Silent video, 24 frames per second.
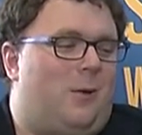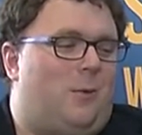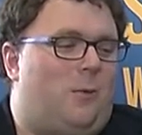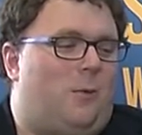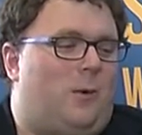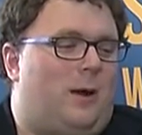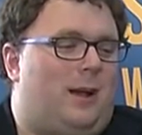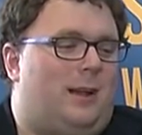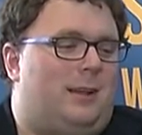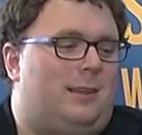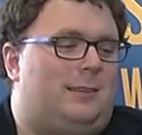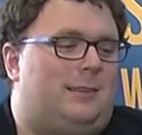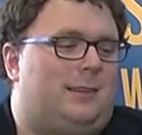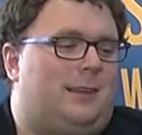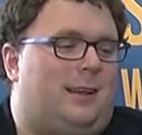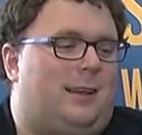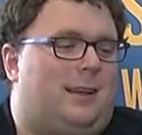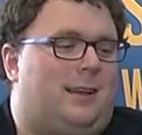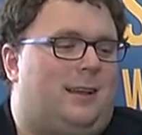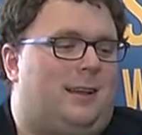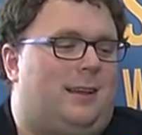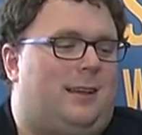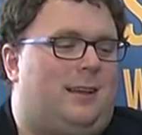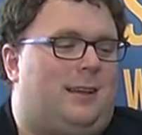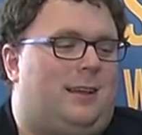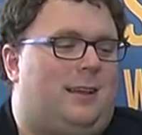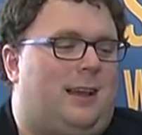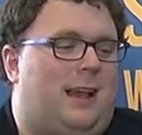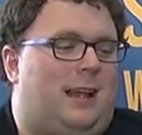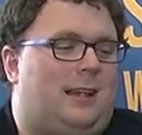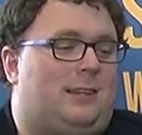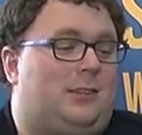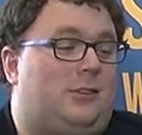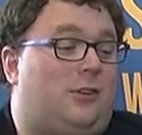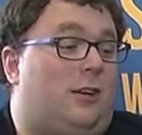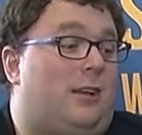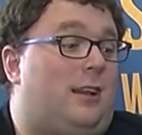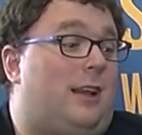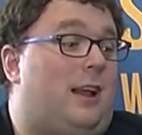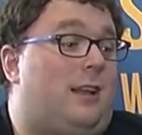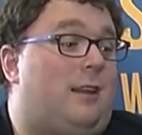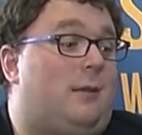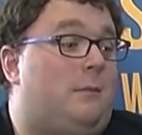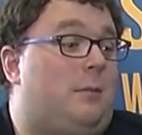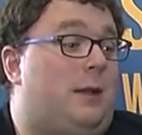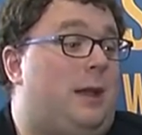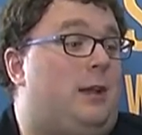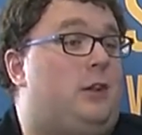was I started
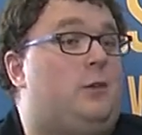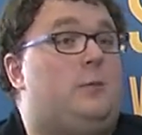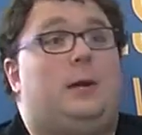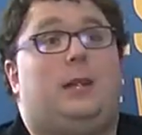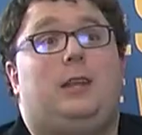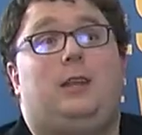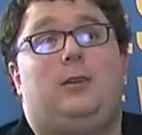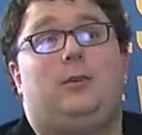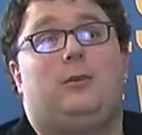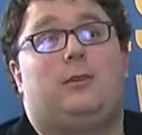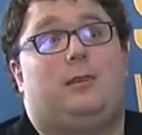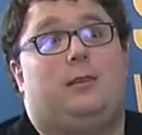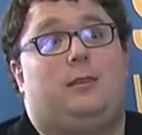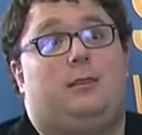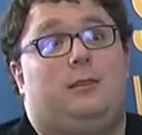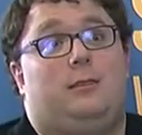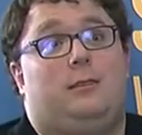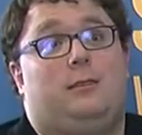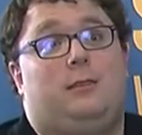out in PHP Nuke,